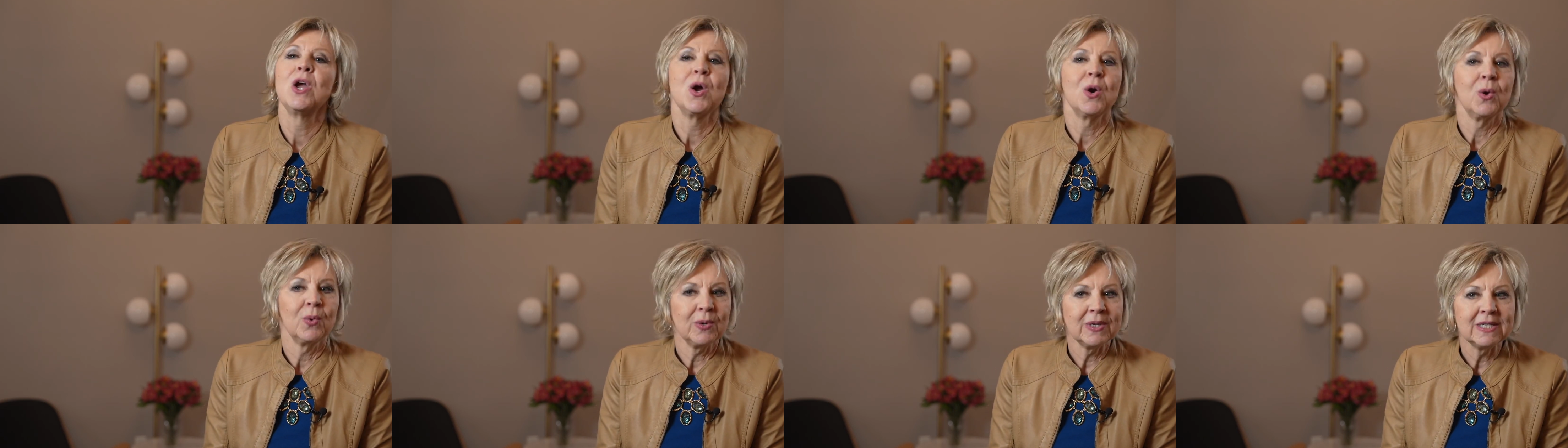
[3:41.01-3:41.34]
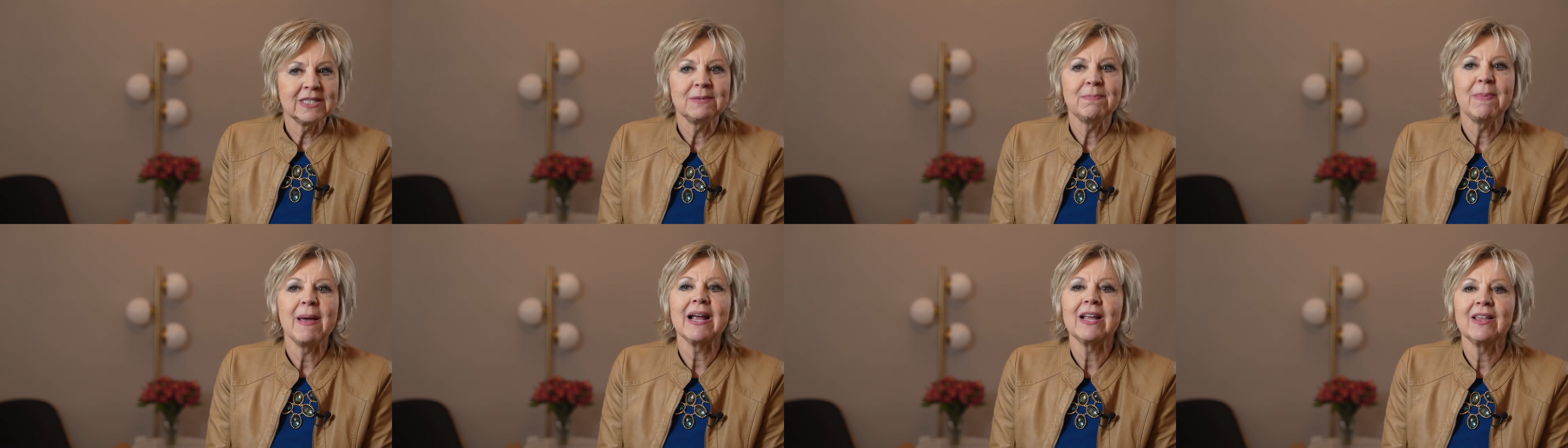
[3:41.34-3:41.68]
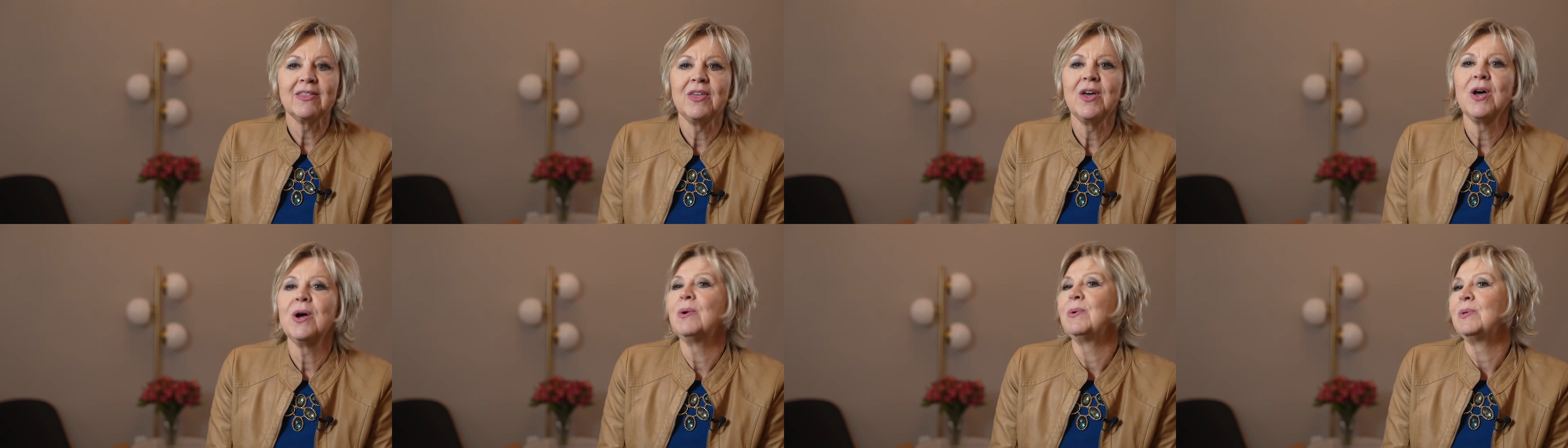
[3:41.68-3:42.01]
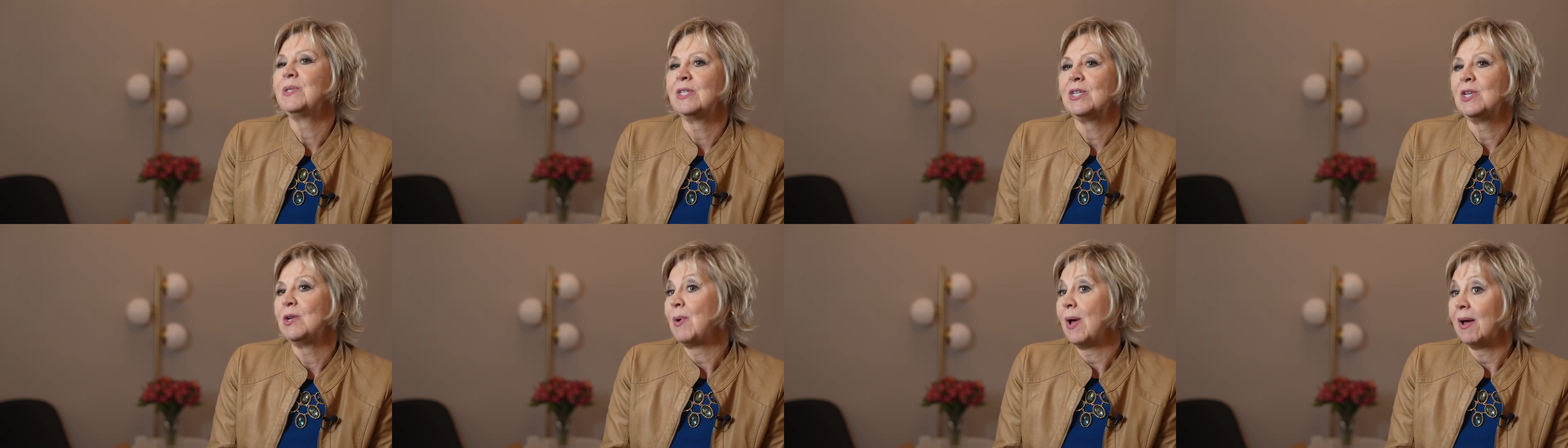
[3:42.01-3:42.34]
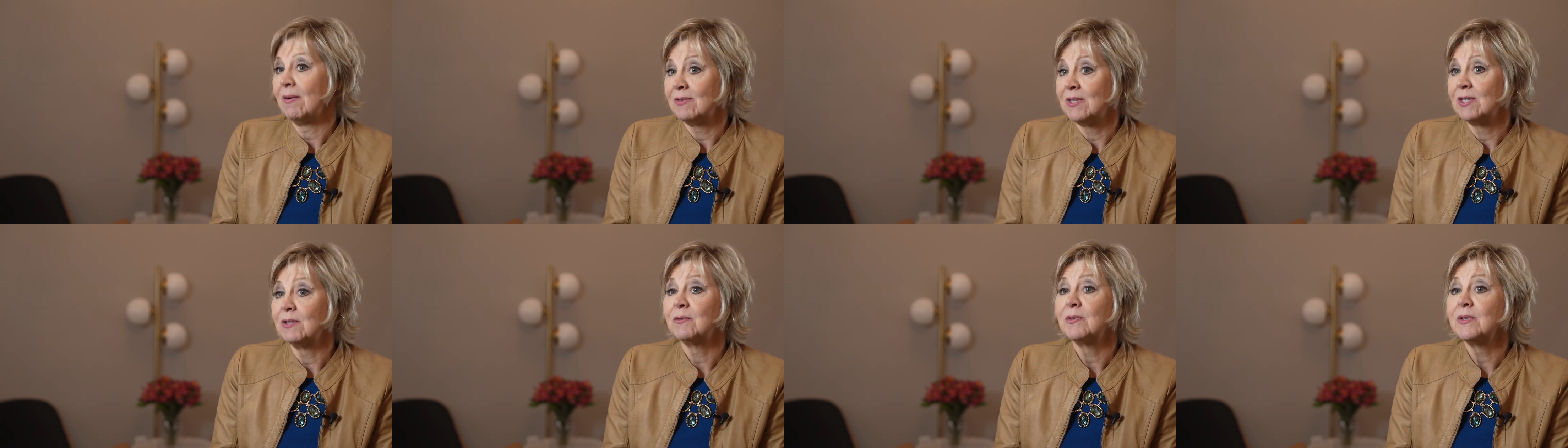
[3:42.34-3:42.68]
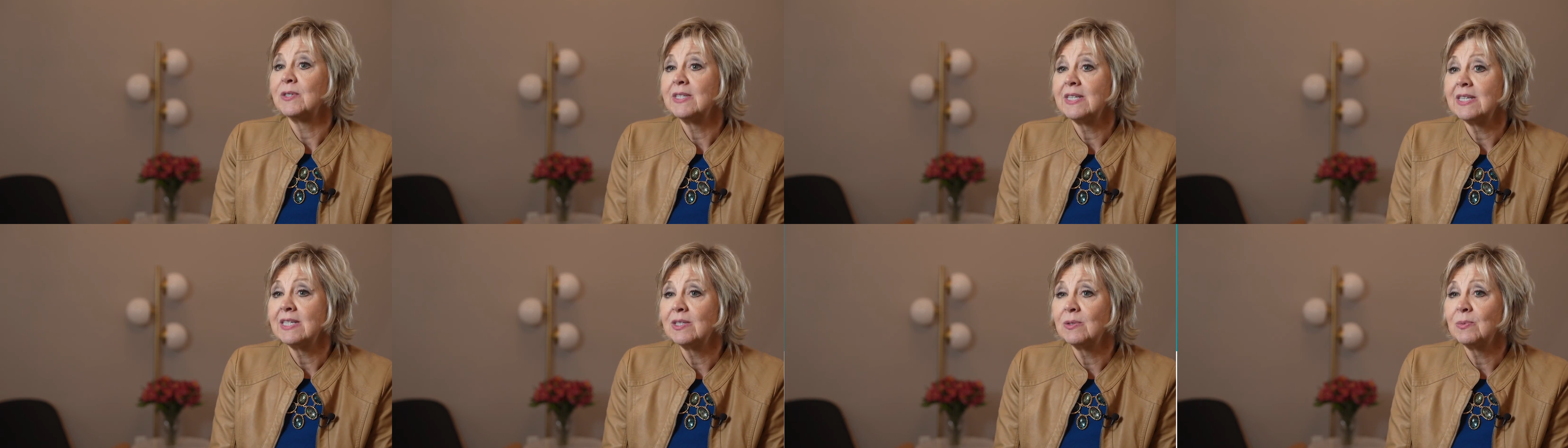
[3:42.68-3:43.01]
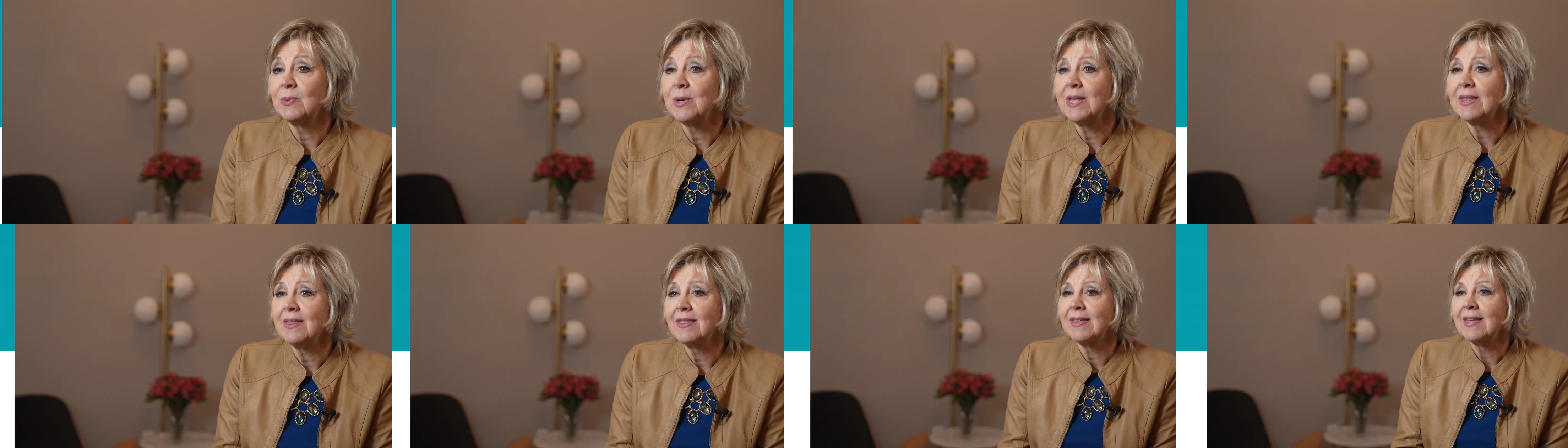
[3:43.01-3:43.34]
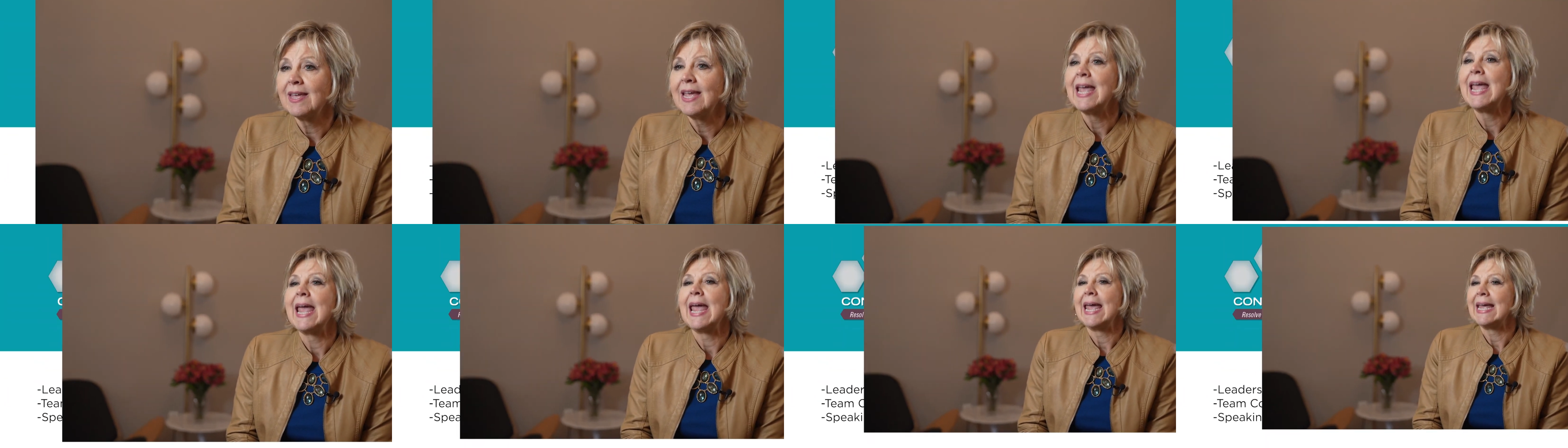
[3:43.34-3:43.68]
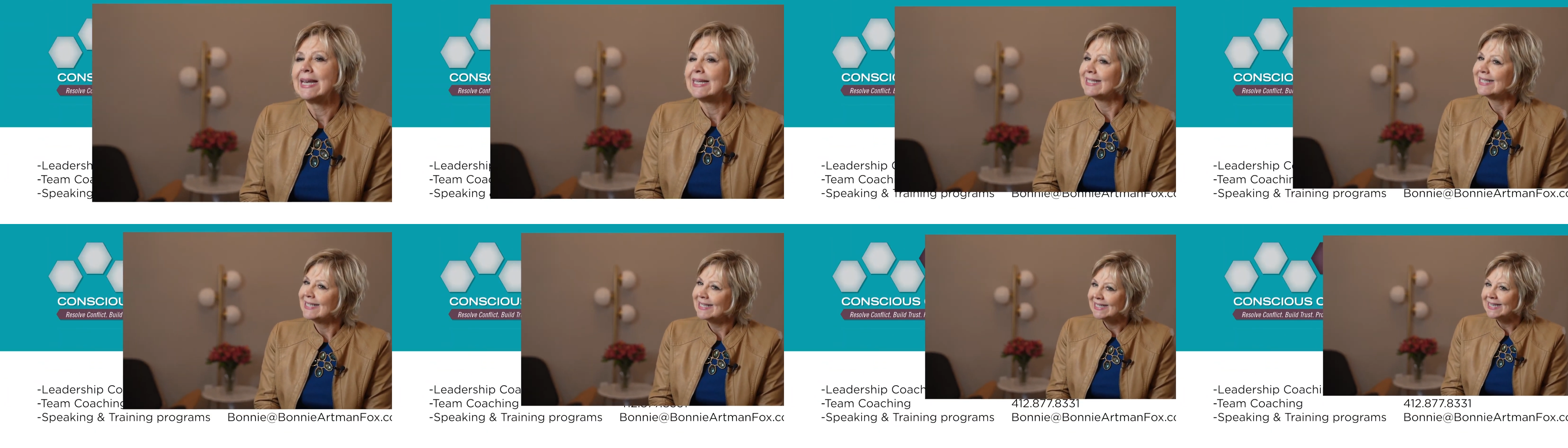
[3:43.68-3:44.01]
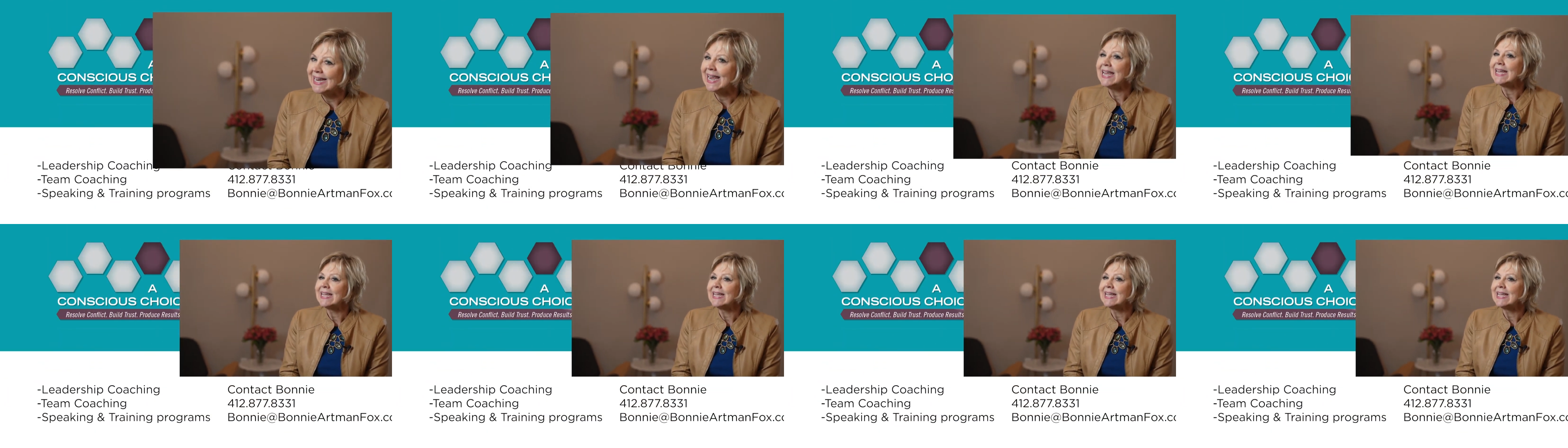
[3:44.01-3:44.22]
respect those you have differences with and stay